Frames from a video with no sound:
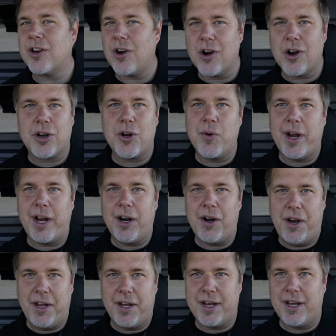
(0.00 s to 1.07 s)
cargo
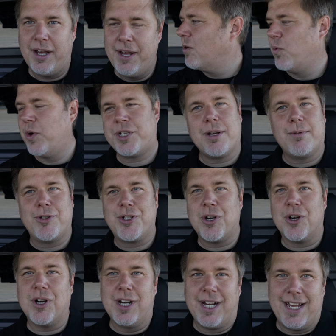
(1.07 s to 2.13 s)
area, which I'm
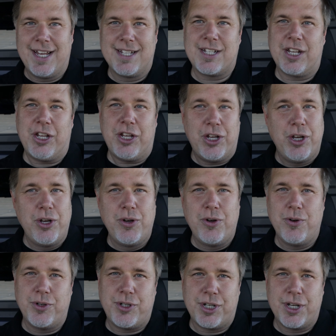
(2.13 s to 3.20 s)
sure is a
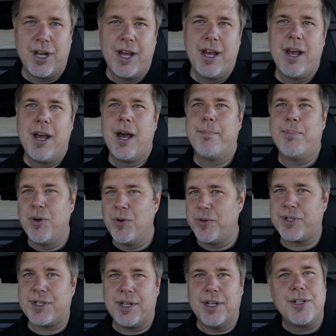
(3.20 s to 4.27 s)
huge
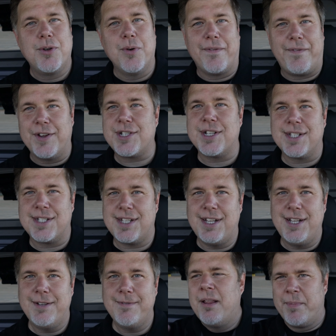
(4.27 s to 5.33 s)
boost to
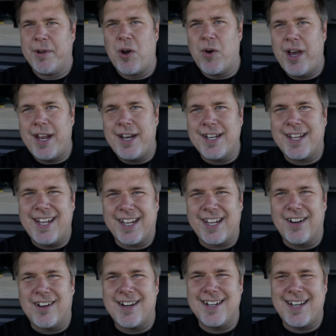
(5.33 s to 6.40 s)
efficiency. Let me go ahead and kick
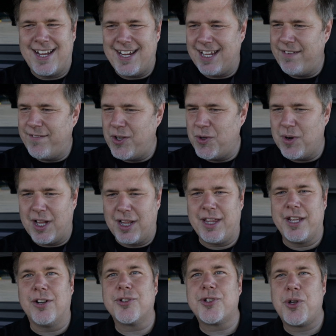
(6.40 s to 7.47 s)
it on and give you a
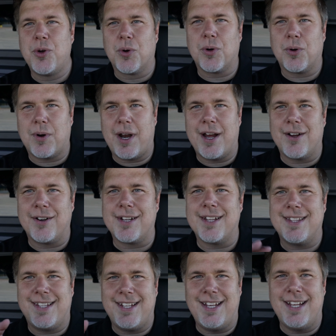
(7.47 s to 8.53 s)
little tour around
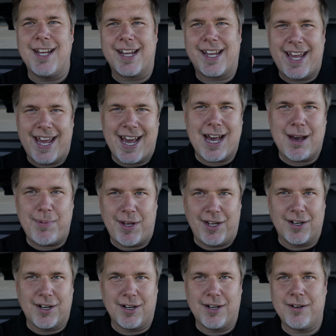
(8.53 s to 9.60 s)
the cab
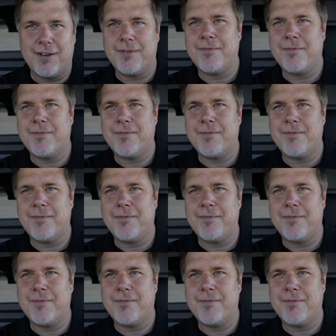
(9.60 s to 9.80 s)
here.